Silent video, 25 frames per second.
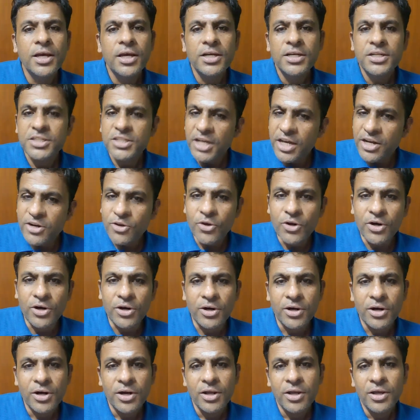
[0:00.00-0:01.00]
Share your
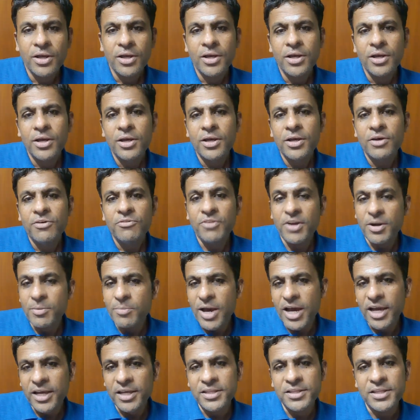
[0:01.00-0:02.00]

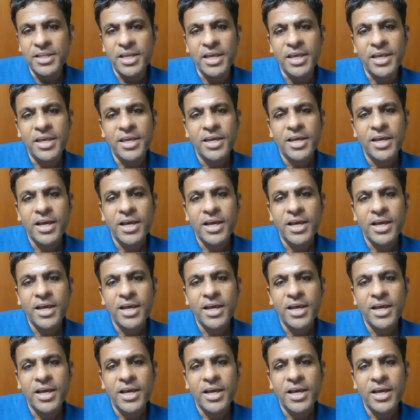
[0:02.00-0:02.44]
feedback in the